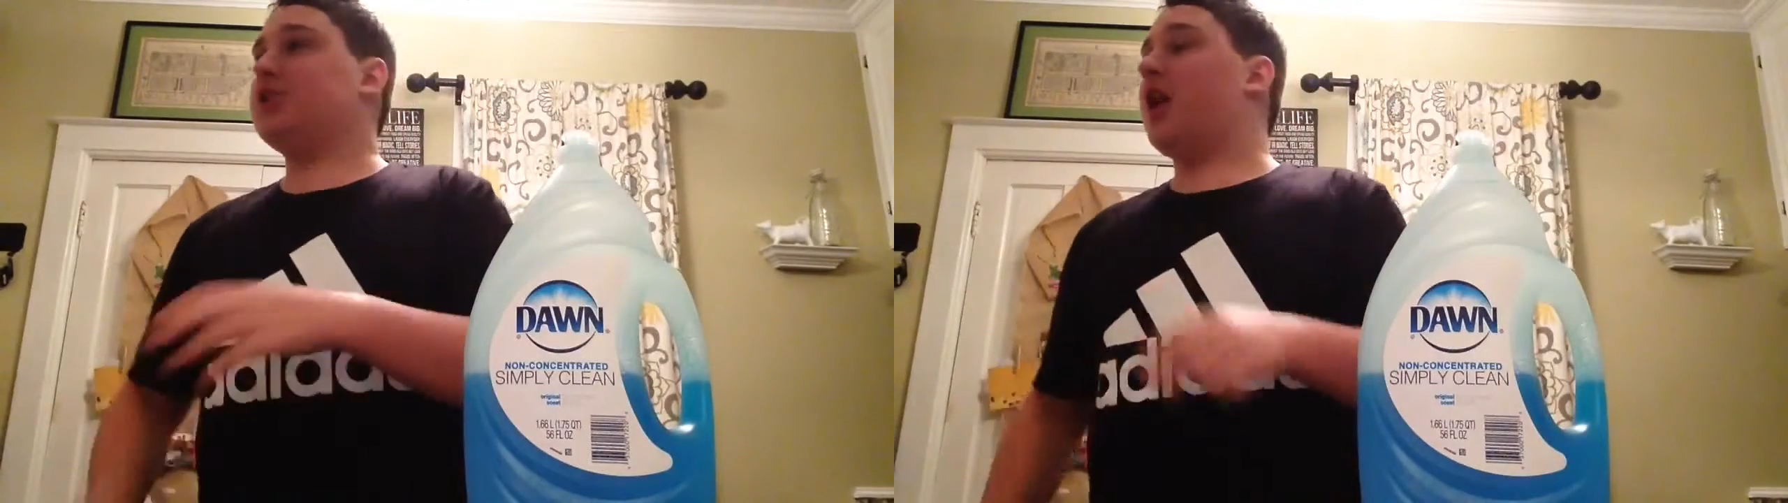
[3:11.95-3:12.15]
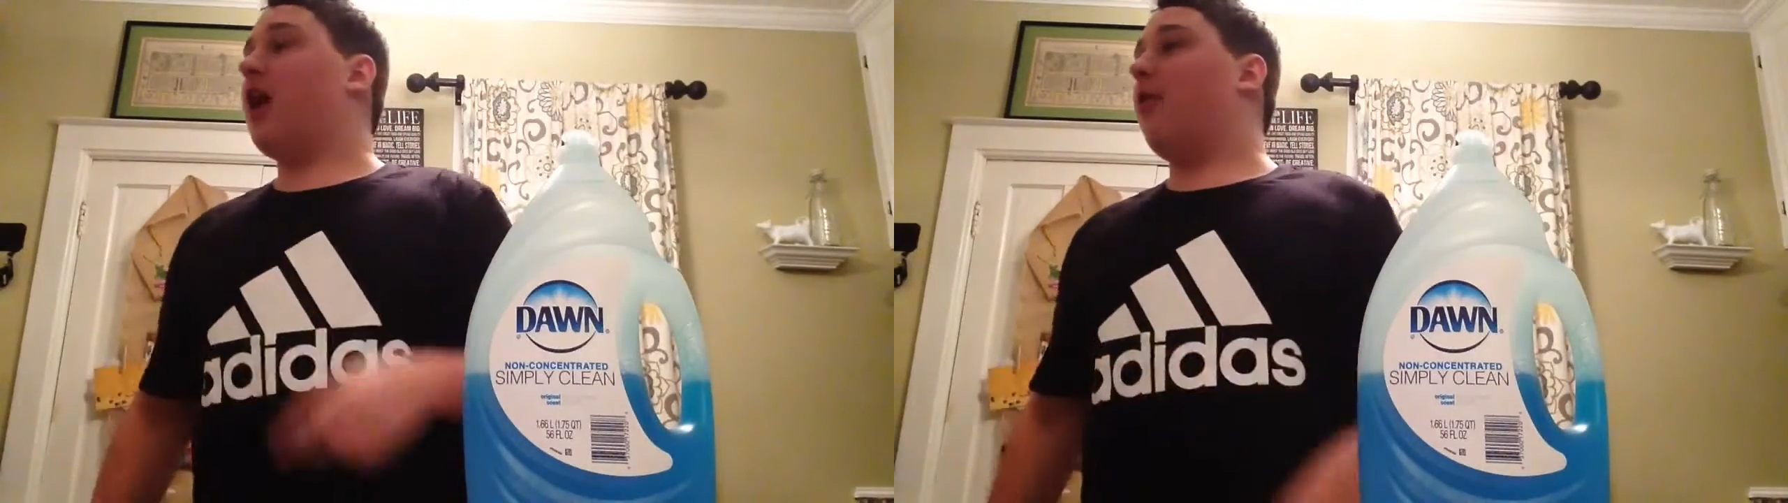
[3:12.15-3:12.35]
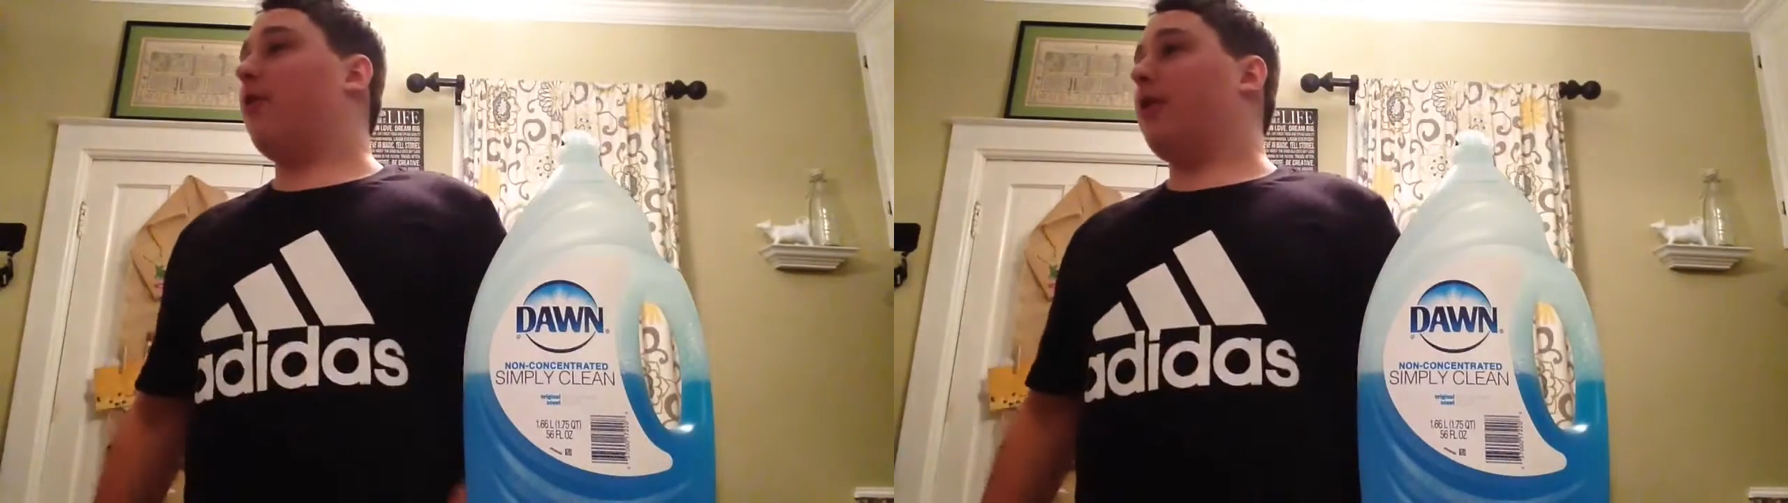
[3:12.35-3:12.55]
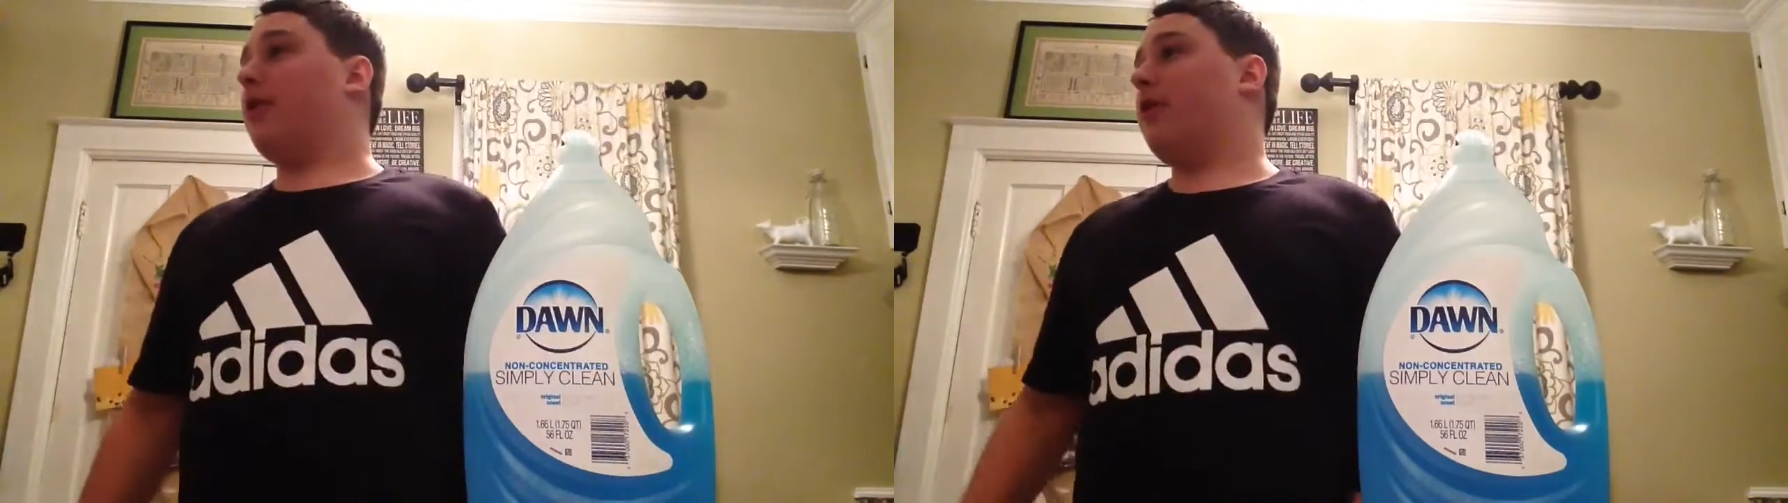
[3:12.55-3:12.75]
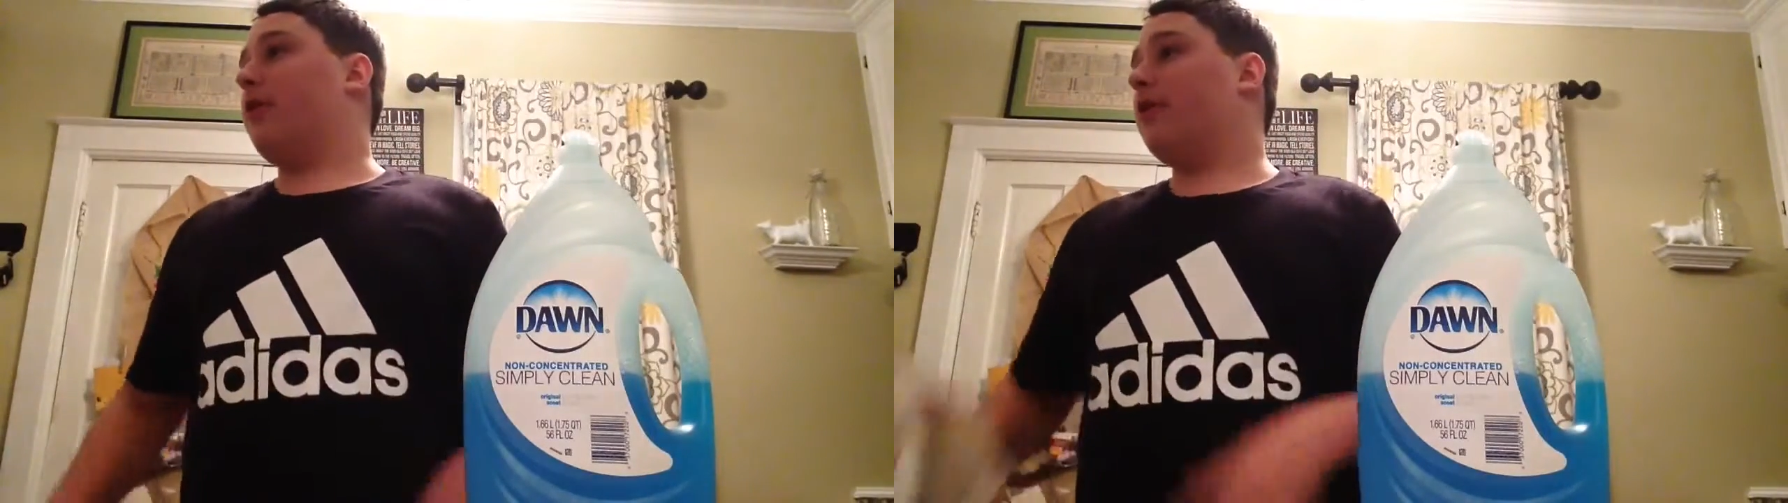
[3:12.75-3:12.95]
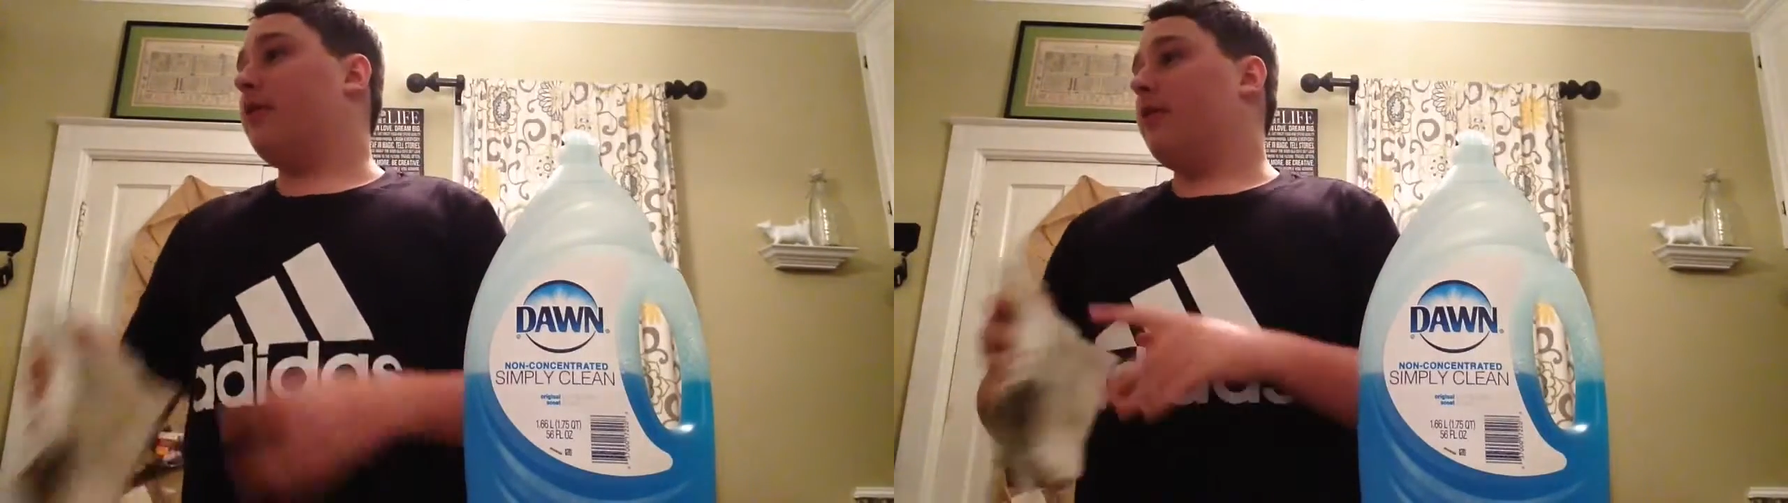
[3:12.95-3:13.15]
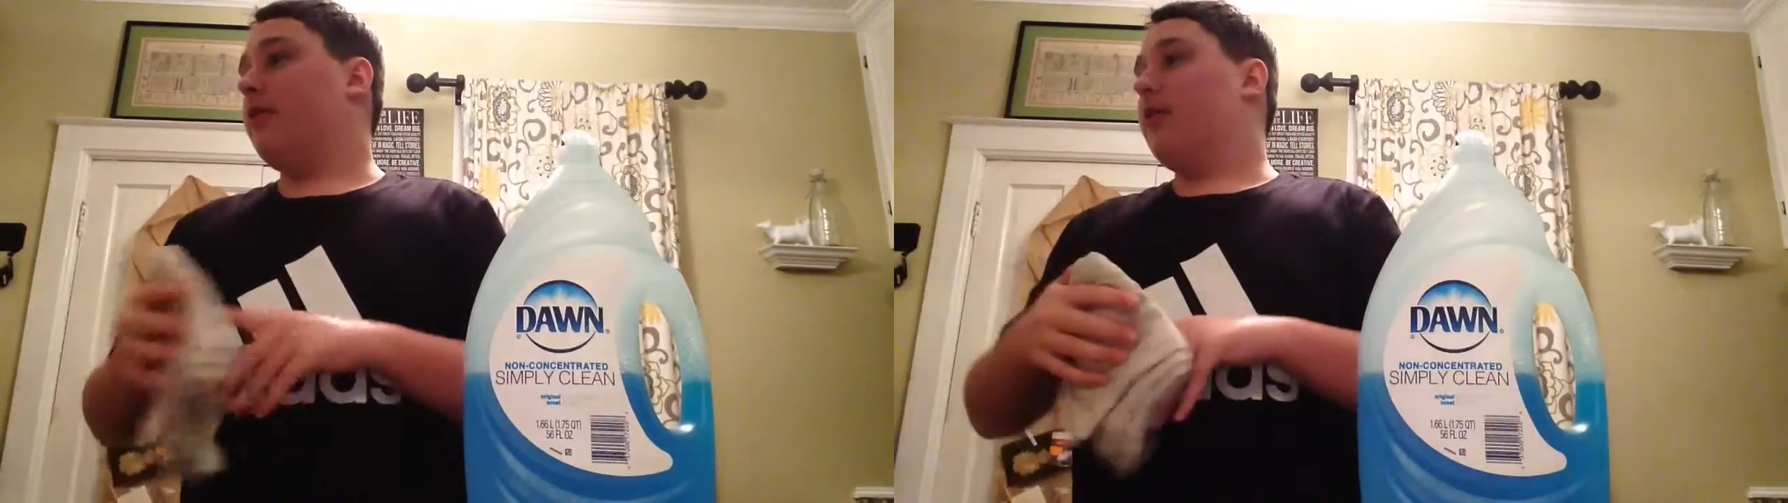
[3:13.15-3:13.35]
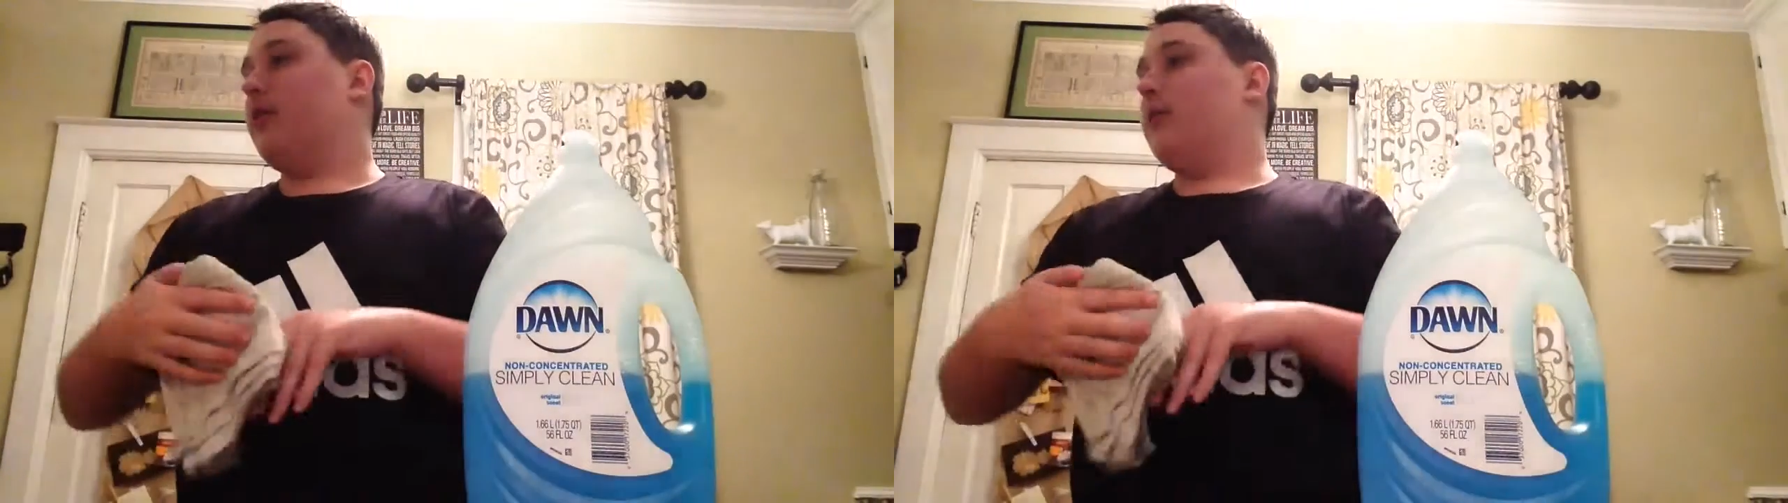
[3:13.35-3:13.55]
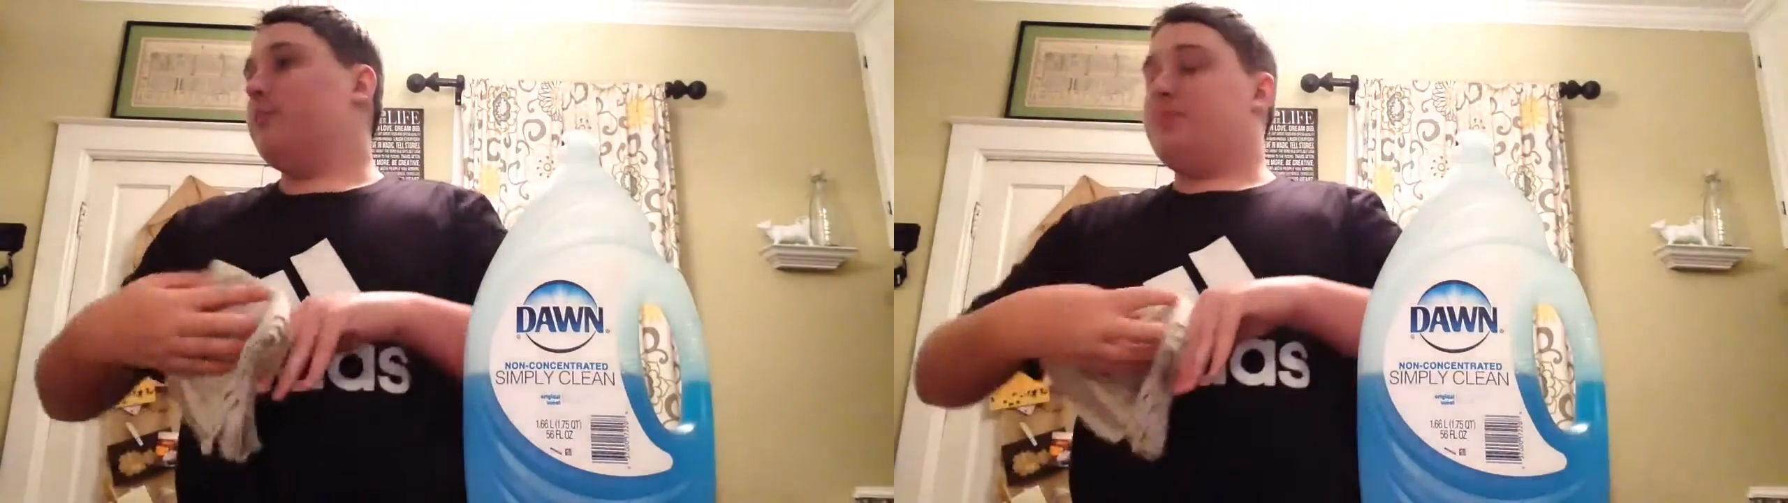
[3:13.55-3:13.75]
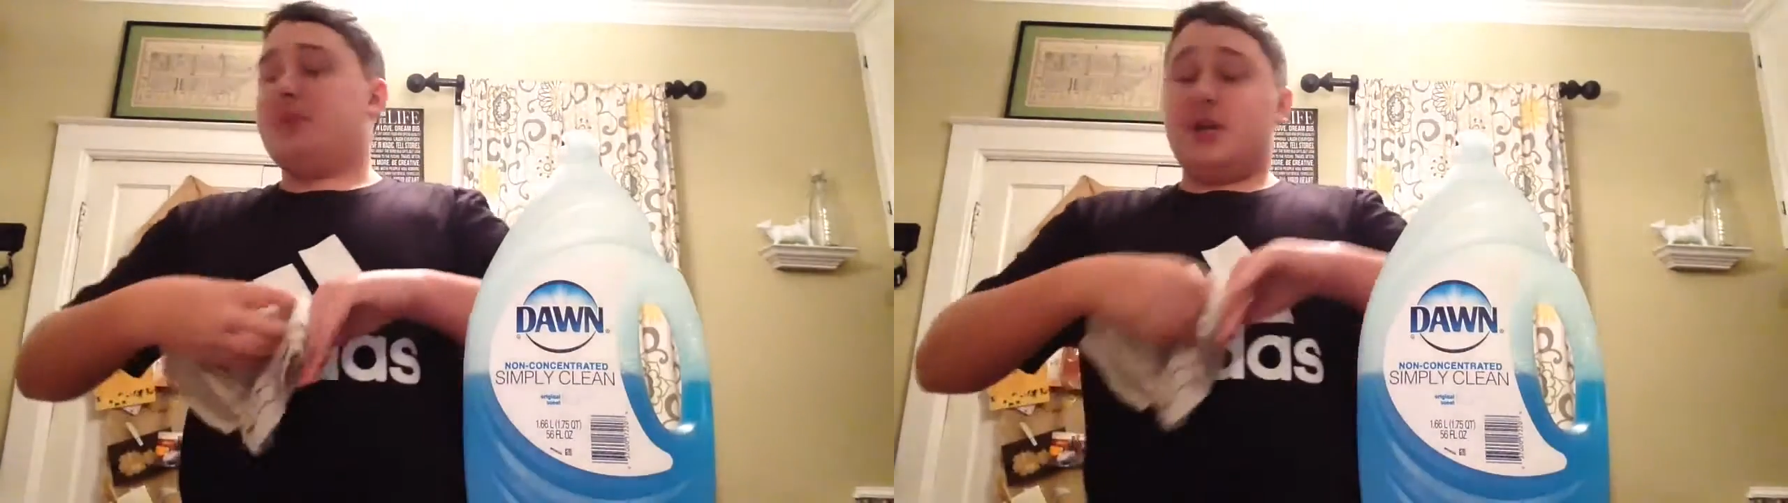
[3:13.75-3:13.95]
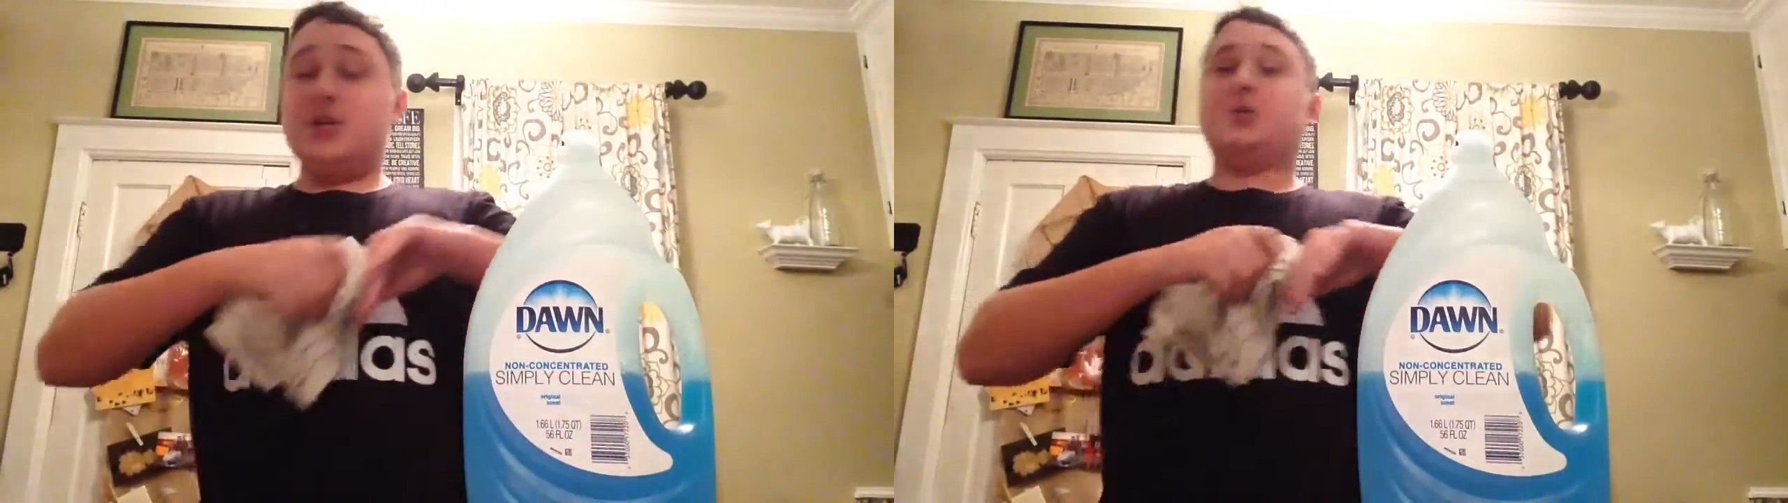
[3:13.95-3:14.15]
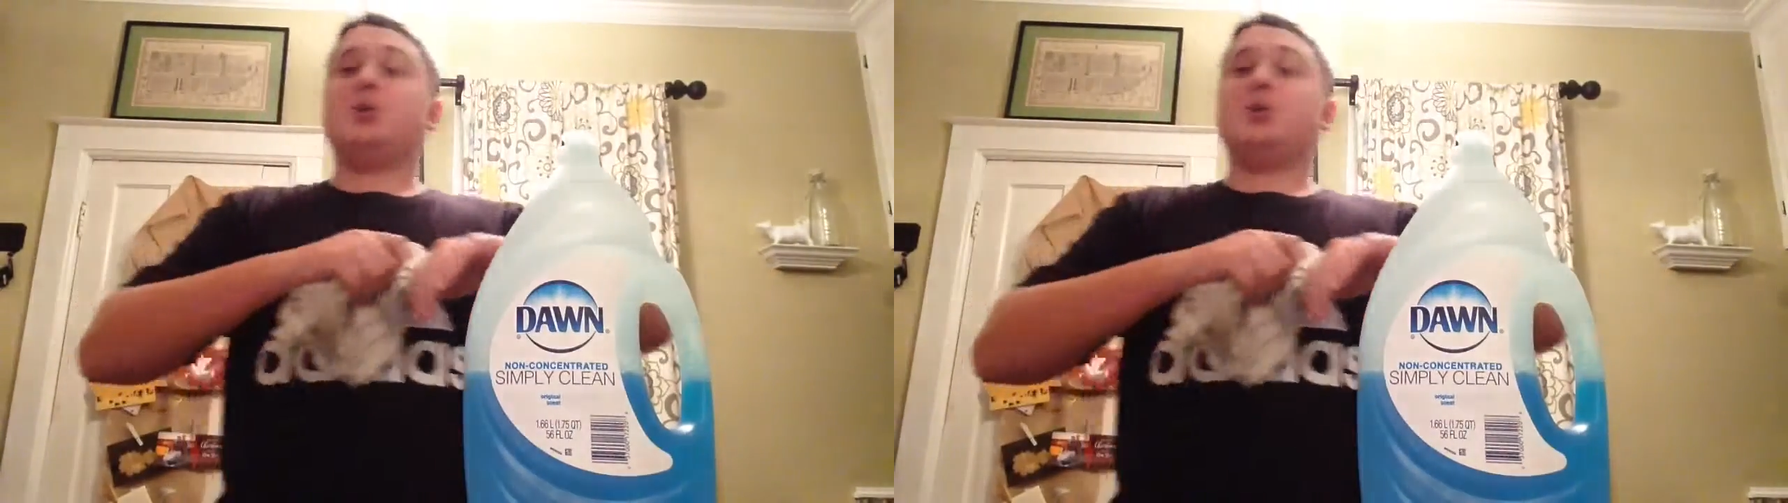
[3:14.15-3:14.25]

shower, be